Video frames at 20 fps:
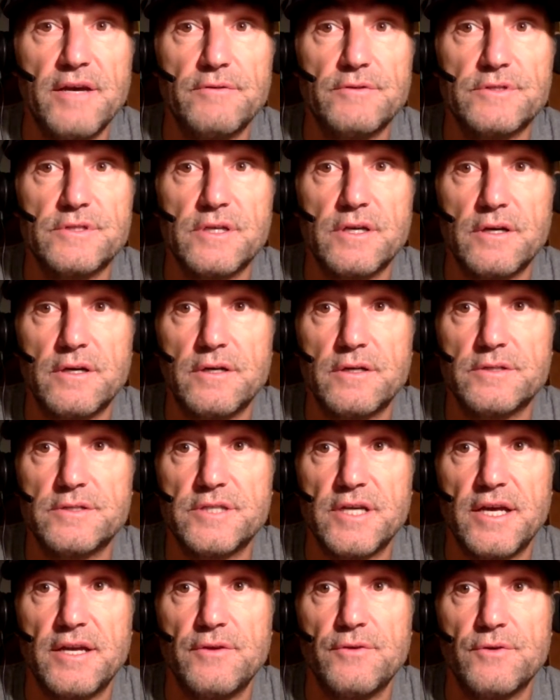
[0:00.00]
It was a
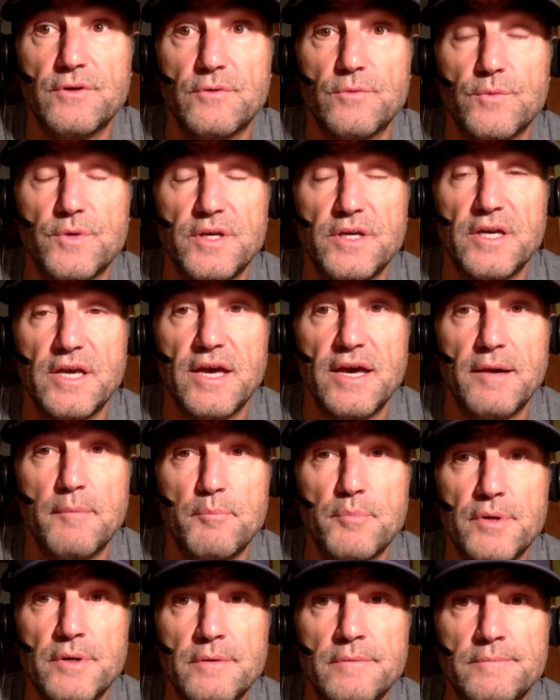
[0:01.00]
Chattanooga recap
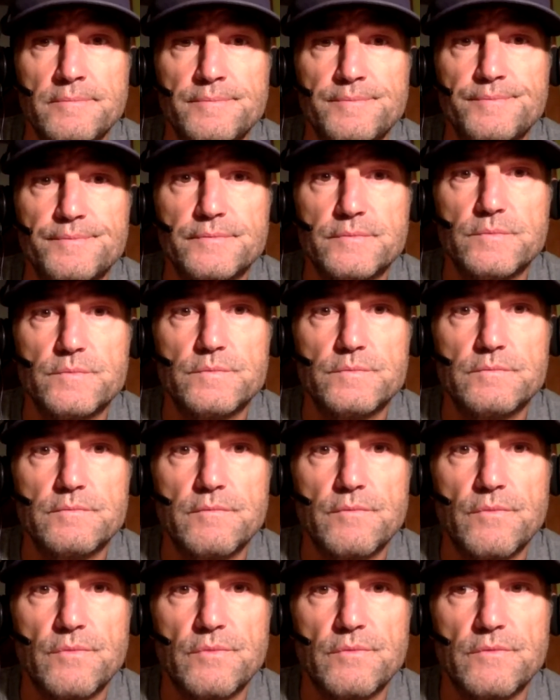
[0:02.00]

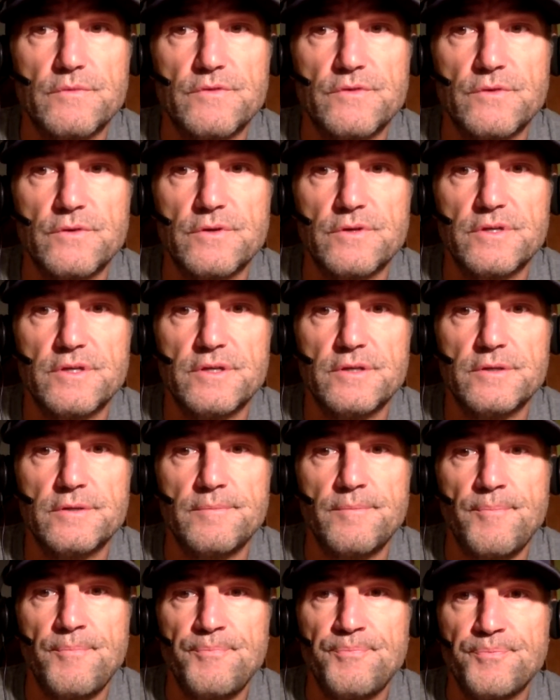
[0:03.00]
sort of
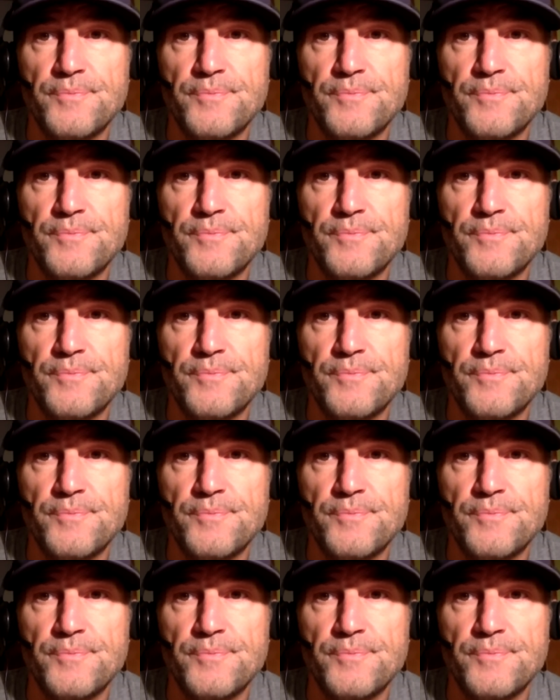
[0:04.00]
deal.